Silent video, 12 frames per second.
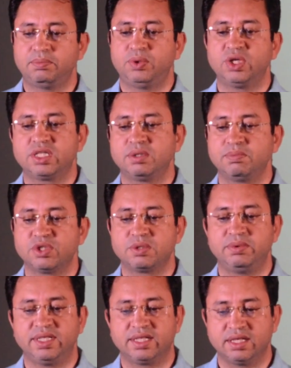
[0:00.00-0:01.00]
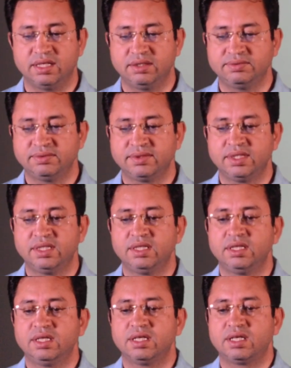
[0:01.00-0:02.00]
production possibility curve,
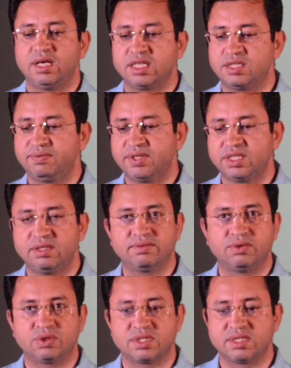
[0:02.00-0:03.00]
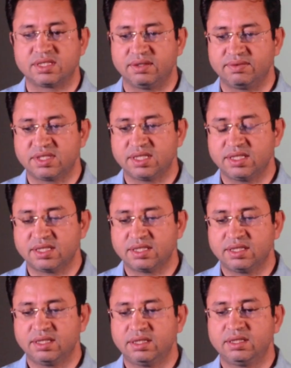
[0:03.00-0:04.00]
classification of goods and services,
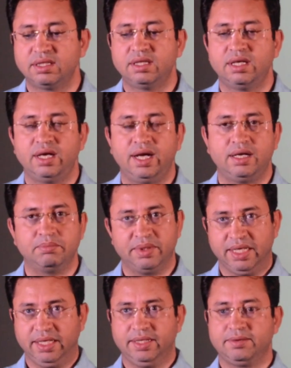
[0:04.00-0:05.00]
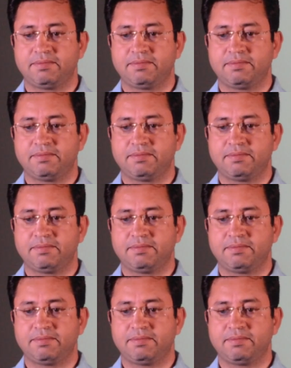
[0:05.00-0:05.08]
and money.